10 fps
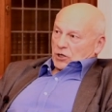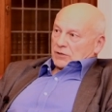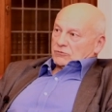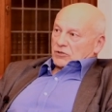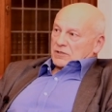
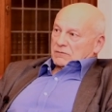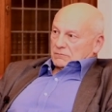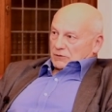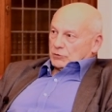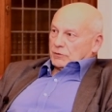countries.
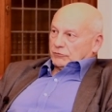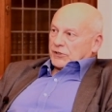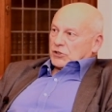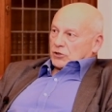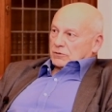You are
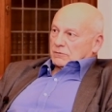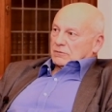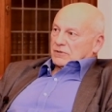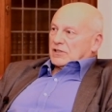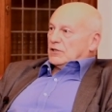rich,
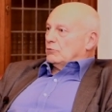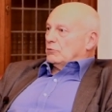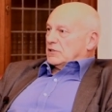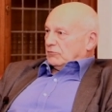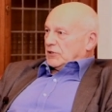the EU
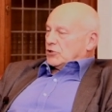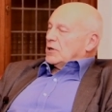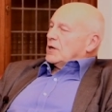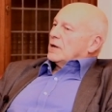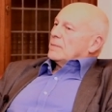is rich,
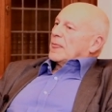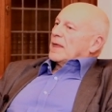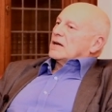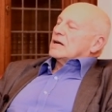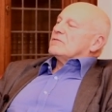
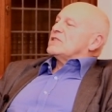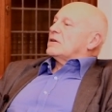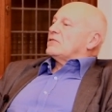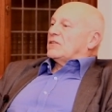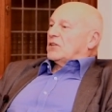uh,
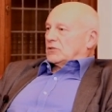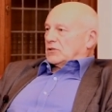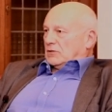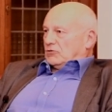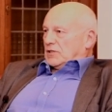vis-à-vis -vis third
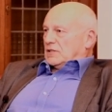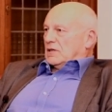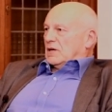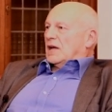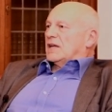countries.
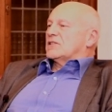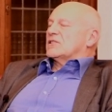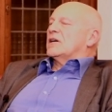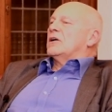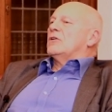It's
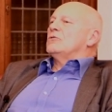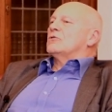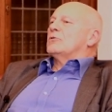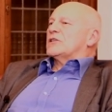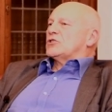the whole
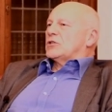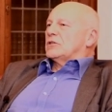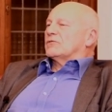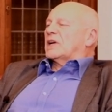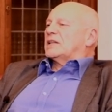question
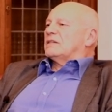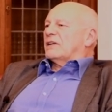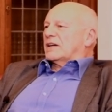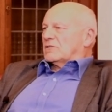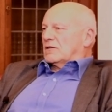of getting
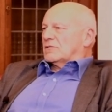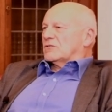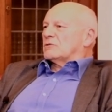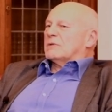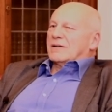
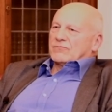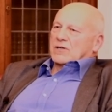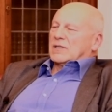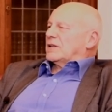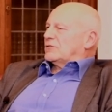vaccines to
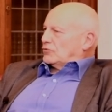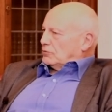Africa and to